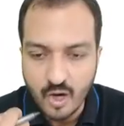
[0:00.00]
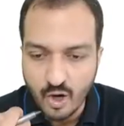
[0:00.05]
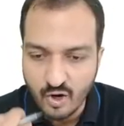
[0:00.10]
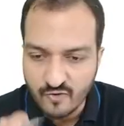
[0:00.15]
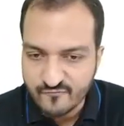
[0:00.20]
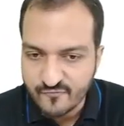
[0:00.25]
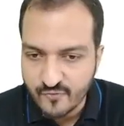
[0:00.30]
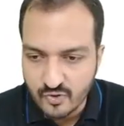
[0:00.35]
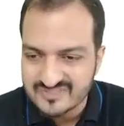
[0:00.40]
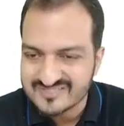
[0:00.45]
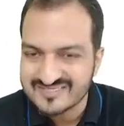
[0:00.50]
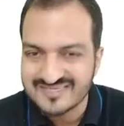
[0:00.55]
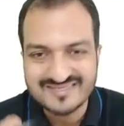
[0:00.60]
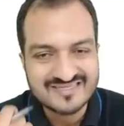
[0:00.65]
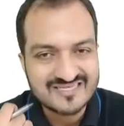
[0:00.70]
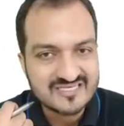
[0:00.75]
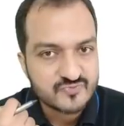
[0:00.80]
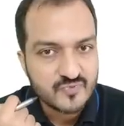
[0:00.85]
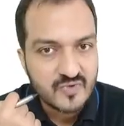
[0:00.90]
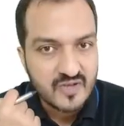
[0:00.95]
Of course,
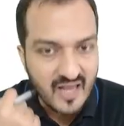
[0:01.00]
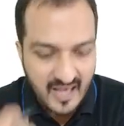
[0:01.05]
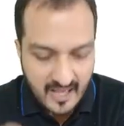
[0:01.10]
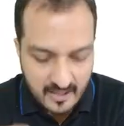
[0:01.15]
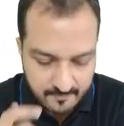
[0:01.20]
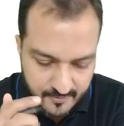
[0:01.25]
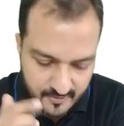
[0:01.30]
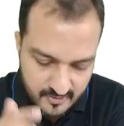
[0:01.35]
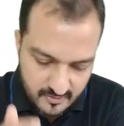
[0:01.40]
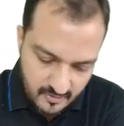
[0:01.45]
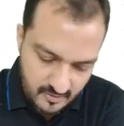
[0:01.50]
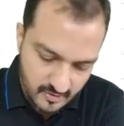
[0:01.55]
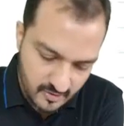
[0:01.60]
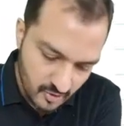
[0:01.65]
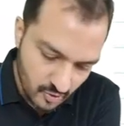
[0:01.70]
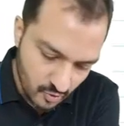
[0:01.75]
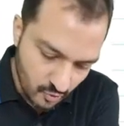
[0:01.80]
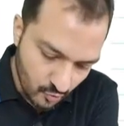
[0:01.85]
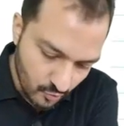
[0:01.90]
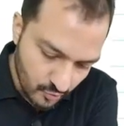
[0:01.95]
this will happen
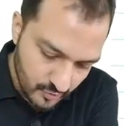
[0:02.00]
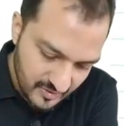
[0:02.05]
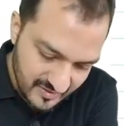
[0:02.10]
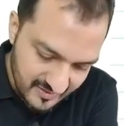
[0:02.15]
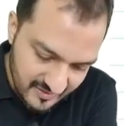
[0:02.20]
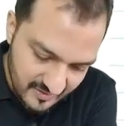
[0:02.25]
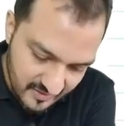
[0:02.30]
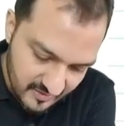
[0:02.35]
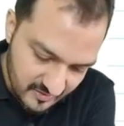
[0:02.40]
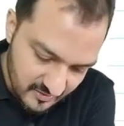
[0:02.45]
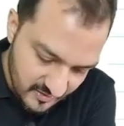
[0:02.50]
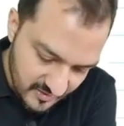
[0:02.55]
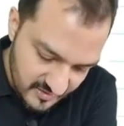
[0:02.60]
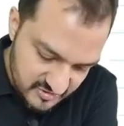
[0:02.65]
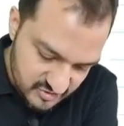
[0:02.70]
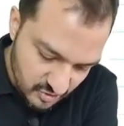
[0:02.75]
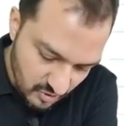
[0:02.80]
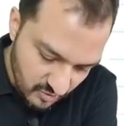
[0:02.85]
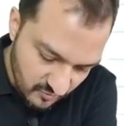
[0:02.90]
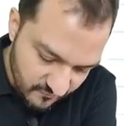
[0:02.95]
only in
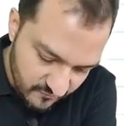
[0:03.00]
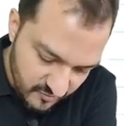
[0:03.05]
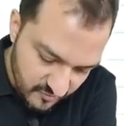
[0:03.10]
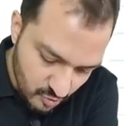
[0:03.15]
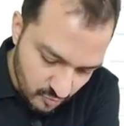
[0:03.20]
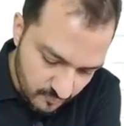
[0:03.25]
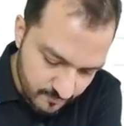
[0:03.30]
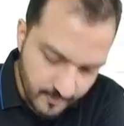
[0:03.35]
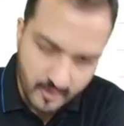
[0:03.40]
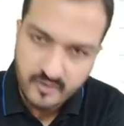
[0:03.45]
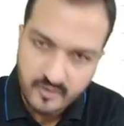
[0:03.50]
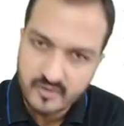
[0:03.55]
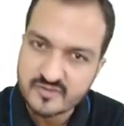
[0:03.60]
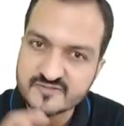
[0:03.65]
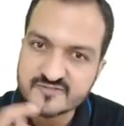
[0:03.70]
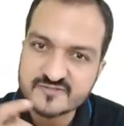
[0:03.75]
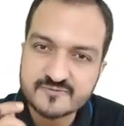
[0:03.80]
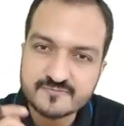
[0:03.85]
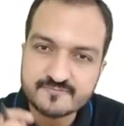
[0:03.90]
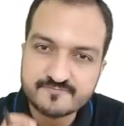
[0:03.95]
case of new
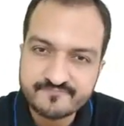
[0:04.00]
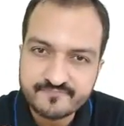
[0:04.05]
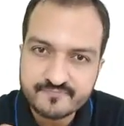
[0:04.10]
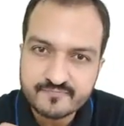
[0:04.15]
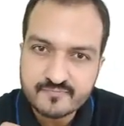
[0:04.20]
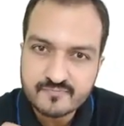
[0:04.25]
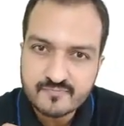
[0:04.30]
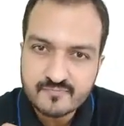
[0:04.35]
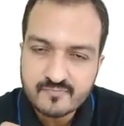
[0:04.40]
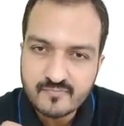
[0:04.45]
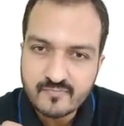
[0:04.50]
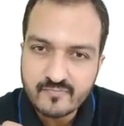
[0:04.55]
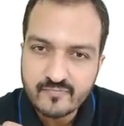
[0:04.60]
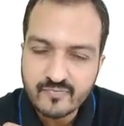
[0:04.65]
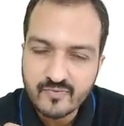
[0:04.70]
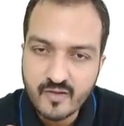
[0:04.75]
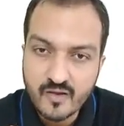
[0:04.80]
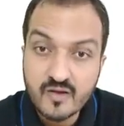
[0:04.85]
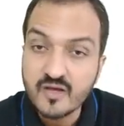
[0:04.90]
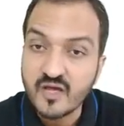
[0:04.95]
products.
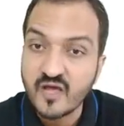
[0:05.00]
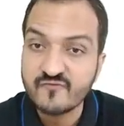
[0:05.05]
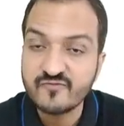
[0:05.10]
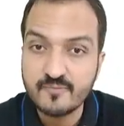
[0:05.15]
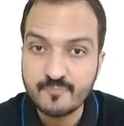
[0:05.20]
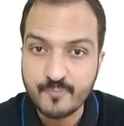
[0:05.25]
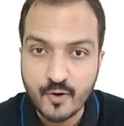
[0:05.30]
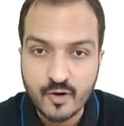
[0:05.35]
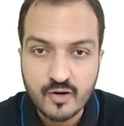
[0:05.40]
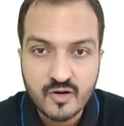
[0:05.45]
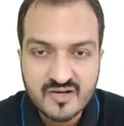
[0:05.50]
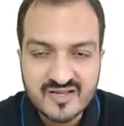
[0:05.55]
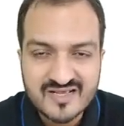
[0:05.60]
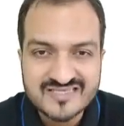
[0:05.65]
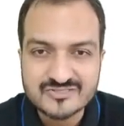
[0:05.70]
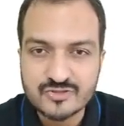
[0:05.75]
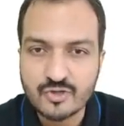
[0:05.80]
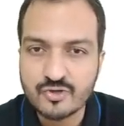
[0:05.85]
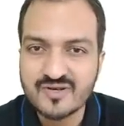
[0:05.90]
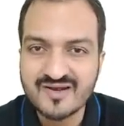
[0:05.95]
If the product
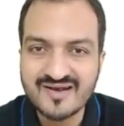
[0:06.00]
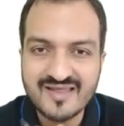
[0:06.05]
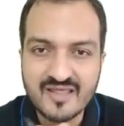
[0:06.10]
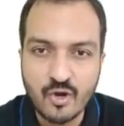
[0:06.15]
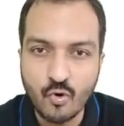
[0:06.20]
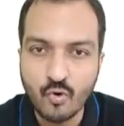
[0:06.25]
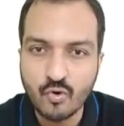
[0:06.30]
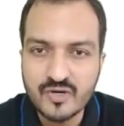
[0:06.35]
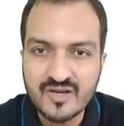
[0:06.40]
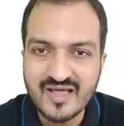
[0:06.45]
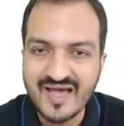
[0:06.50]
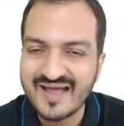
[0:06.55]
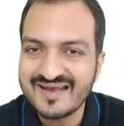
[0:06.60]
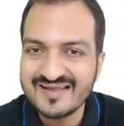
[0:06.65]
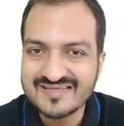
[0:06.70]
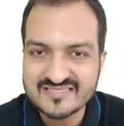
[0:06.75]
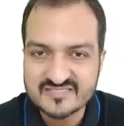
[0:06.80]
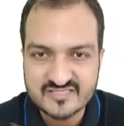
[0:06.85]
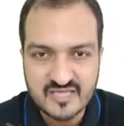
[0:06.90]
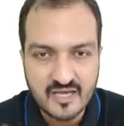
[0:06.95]
is already old and
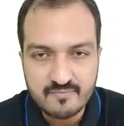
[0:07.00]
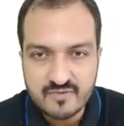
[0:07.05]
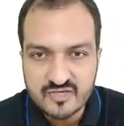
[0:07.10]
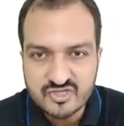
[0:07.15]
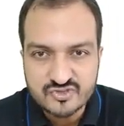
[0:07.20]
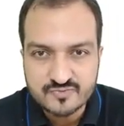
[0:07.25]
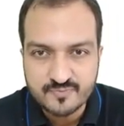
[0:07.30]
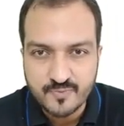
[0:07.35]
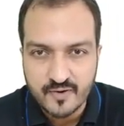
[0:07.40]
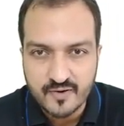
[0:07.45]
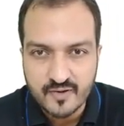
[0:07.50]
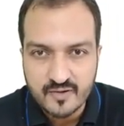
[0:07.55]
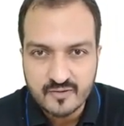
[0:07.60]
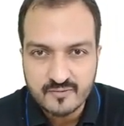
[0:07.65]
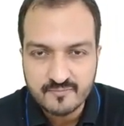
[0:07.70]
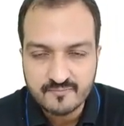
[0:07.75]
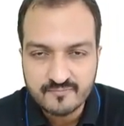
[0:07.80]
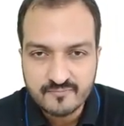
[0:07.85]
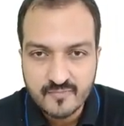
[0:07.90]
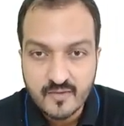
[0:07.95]
established
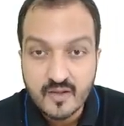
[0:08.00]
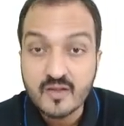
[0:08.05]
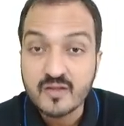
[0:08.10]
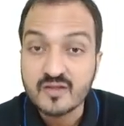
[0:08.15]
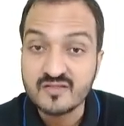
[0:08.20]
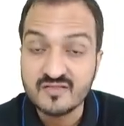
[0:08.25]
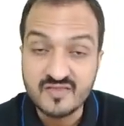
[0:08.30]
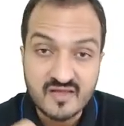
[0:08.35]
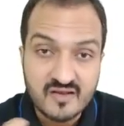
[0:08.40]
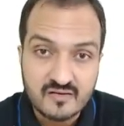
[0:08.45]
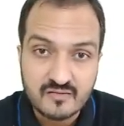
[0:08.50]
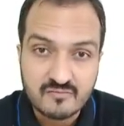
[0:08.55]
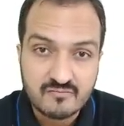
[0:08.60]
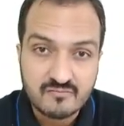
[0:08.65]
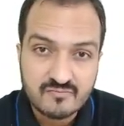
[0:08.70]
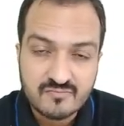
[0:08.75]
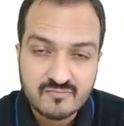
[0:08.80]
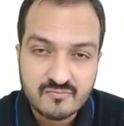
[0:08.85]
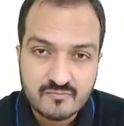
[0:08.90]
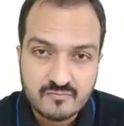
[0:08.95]
product,
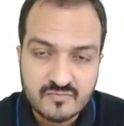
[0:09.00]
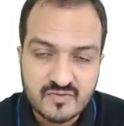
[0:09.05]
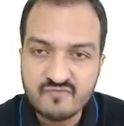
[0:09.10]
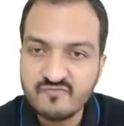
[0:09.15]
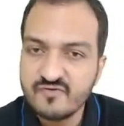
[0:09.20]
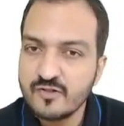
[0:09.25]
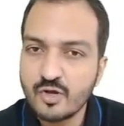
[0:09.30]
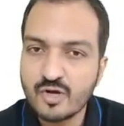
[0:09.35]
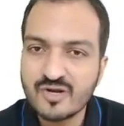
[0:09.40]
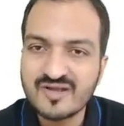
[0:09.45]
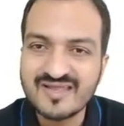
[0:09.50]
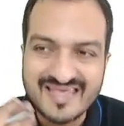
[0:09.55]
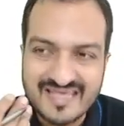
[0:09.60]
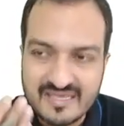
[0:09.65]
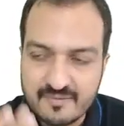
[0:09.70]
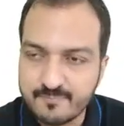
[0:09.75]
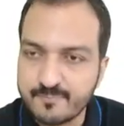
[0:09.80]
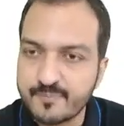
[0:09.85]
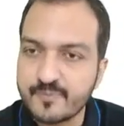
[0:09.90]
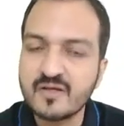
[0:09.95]
then they will not
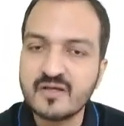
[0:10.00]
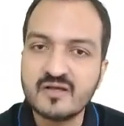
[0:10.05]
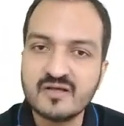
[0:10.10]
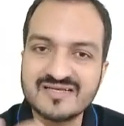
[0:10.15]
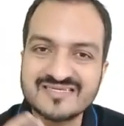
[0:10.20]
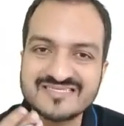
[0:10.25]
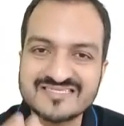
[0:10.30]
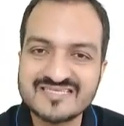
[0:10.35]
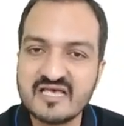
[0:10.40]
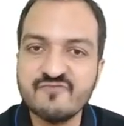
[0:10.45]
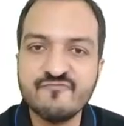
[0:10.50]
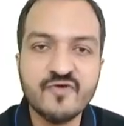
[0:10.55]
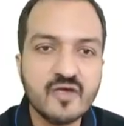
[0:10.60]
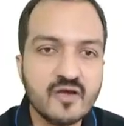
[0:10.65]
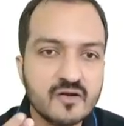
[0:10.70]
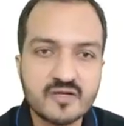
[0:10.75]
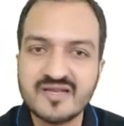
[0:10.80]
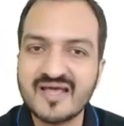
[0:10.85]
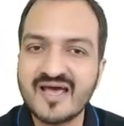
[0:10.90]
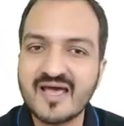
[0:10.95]
keep
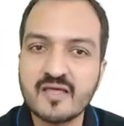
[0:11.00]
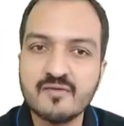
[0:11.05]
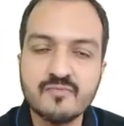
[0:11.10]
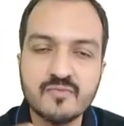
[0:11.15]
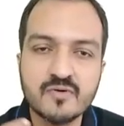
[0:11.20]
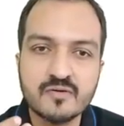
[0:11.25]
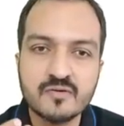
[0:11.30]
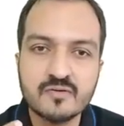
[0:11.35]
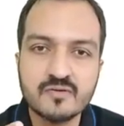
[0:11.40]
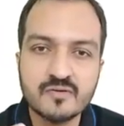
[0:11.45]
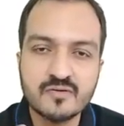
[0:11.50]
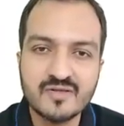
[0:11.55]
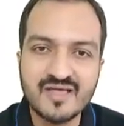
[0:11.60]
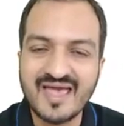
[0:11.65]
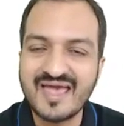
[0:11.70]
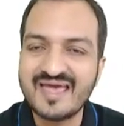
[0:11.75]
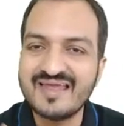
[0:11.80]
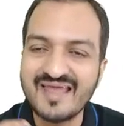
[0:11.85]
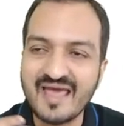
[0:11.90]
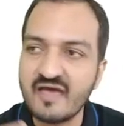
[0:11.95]
saving time
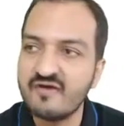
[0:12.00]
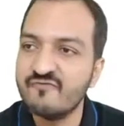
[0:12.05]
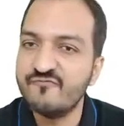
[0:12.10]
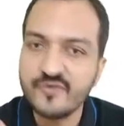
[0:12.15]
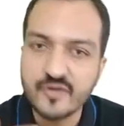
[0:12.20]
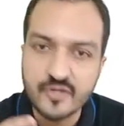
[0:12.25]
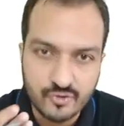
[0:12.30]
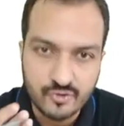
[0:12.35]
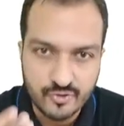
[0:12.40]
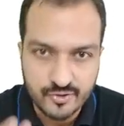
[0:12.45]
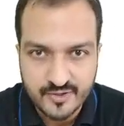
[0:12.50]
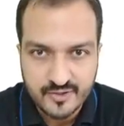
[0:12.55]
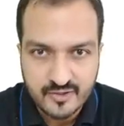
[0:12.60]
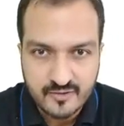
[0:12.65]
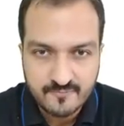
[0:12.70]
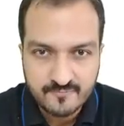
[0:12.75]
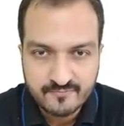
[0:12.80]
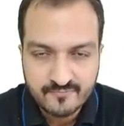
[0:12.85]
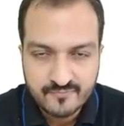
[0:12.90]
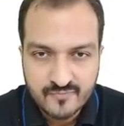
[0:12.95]
in every
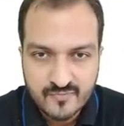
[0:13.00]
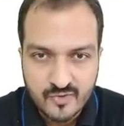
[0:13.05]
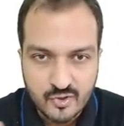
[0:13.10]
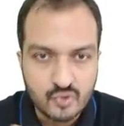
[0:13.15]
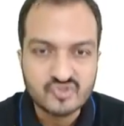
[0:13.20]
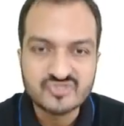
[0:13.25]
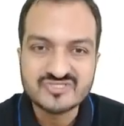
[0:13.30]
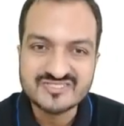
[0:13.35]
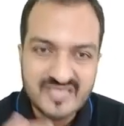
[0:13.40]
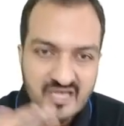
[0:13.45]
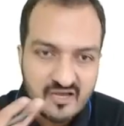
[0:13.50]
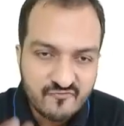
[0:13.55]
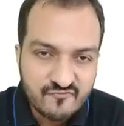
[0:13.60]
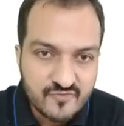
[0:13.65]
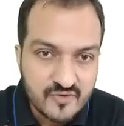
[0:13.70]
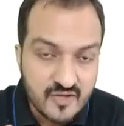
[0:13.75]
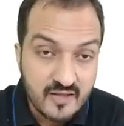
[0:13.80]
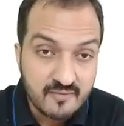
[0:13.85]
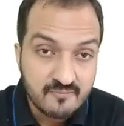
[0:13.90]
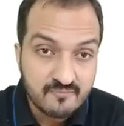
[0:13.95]
unit. You
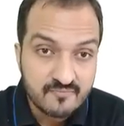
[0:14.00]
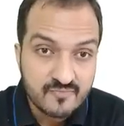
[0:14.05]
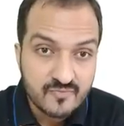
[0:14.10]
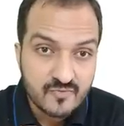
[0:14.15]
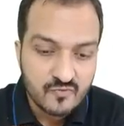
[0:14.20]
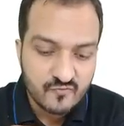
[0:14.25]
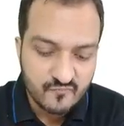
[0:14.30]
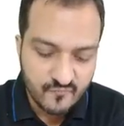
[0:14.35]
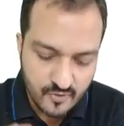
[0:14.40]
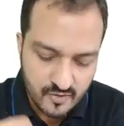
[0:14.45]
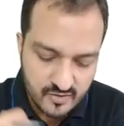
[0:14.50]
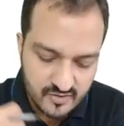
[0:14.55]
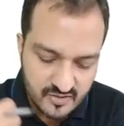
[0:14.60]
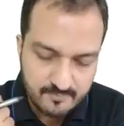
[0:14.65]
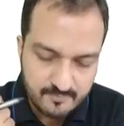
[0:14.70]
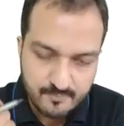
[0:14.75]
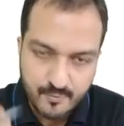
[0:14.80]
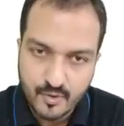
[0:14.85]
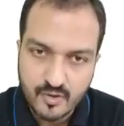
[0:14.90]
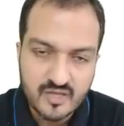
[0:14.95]
save time for
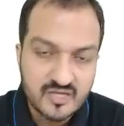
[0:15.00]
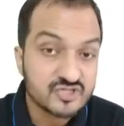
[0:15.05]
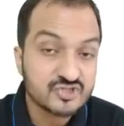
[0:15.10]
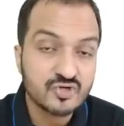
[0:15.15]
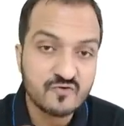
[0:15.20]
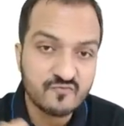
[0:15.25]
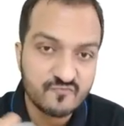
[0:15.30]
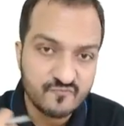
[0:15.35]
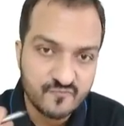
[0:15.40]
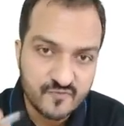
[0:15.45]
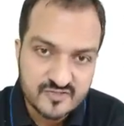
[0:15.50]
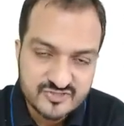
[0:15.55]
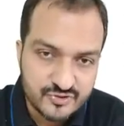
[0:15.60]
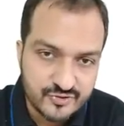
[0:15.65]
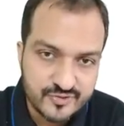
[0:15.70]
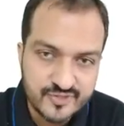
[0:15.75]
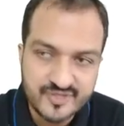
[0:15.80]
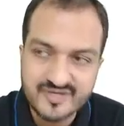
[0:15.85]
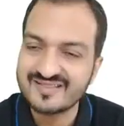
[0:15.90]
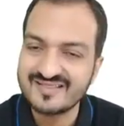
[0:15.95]
the production of first
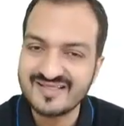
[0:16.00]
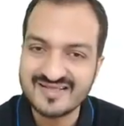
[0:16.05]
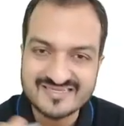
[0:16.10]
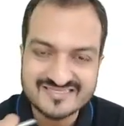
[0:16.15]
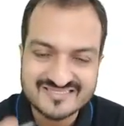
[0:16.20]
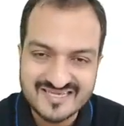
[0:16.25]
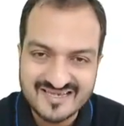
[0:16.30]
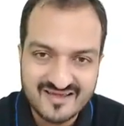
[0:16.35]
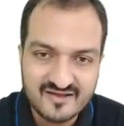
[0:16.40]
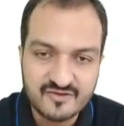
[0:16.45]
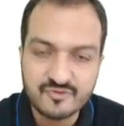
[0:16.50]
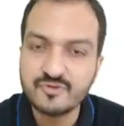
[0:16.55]
unit, then second